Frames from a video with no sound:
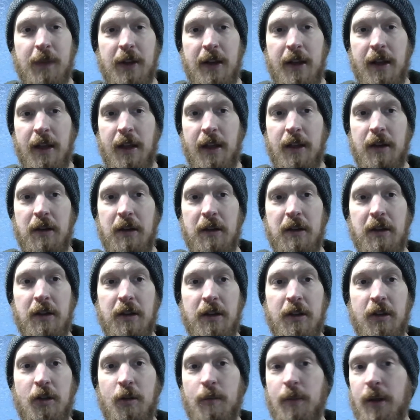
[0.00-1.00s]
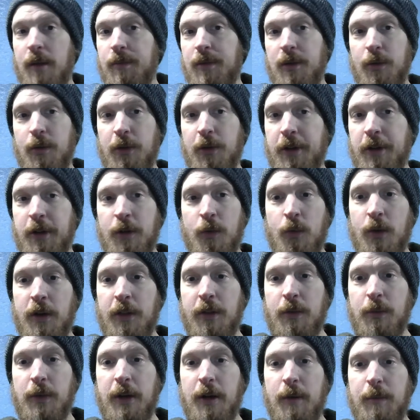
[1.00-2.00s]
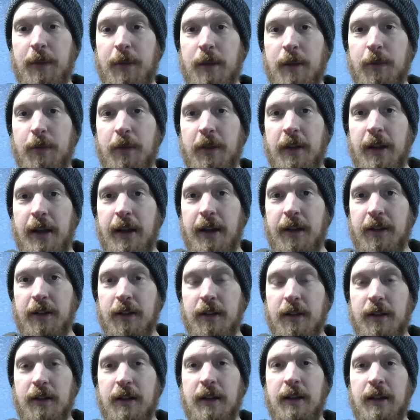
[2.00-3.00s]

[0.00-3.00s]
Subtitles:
and maybe you're one of the rare people that has it